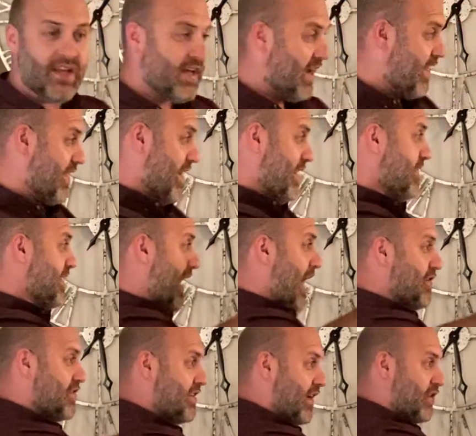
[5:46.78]
And then there's a
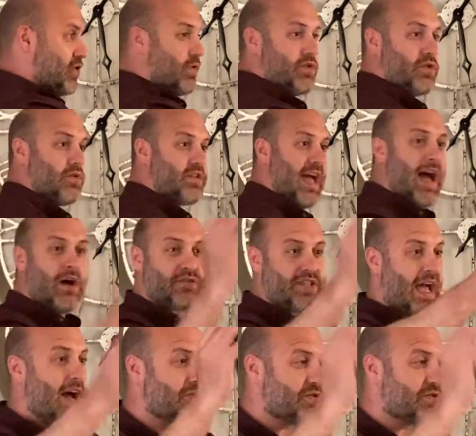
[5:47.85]
house next to it. So it's house,